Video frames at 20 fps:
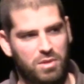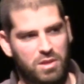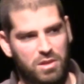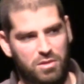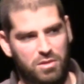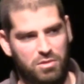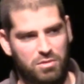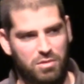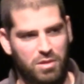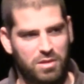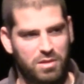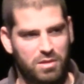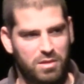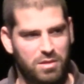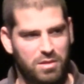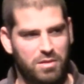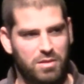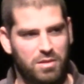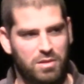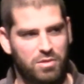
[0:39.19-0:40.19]

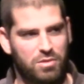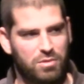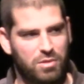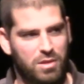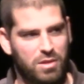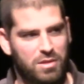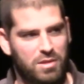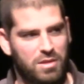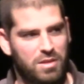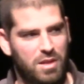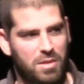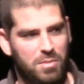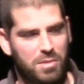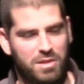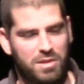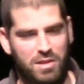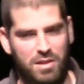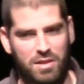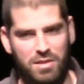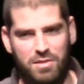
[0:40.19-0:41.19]
reconstructing, constructing
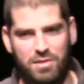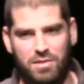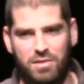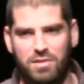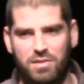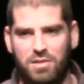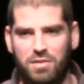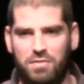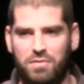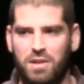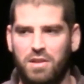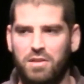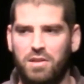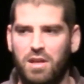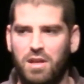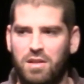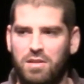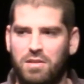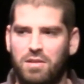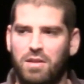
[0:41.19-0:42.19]
MSAs and stuff like
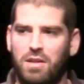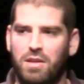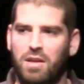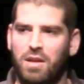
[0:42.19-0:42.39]
that,